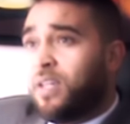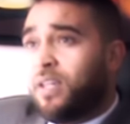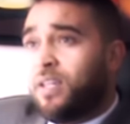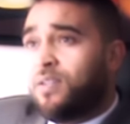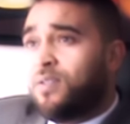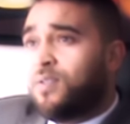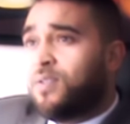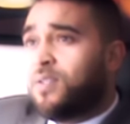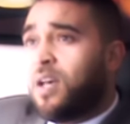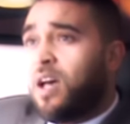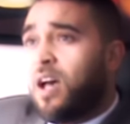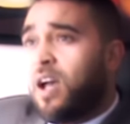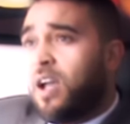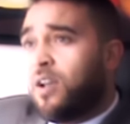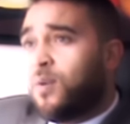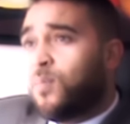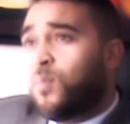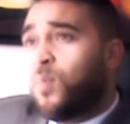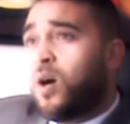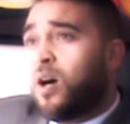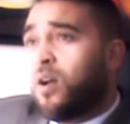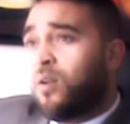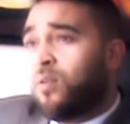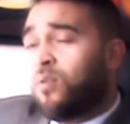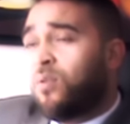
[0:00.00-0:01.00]
the entire
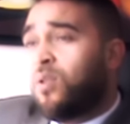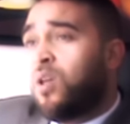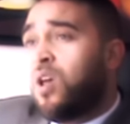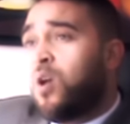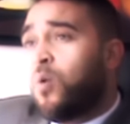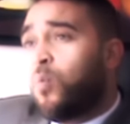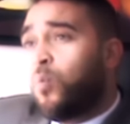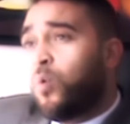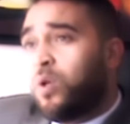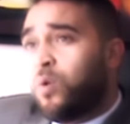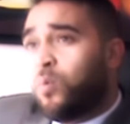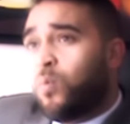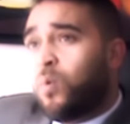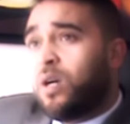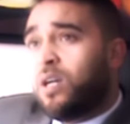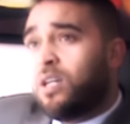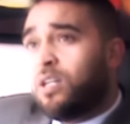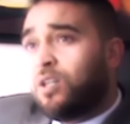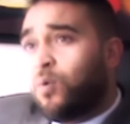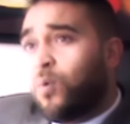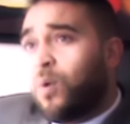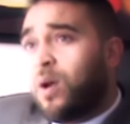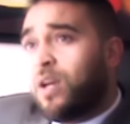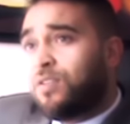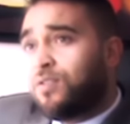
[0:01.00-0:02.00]
model with
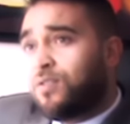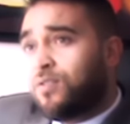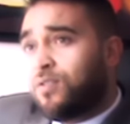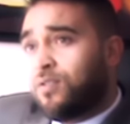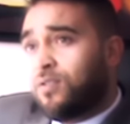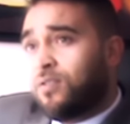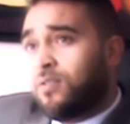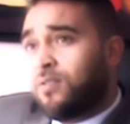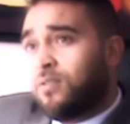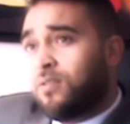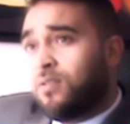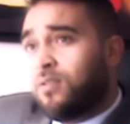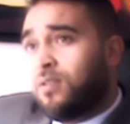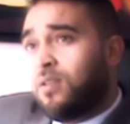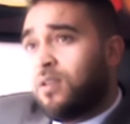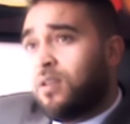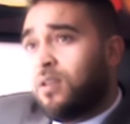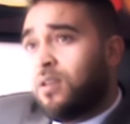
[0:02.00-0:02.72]
one question.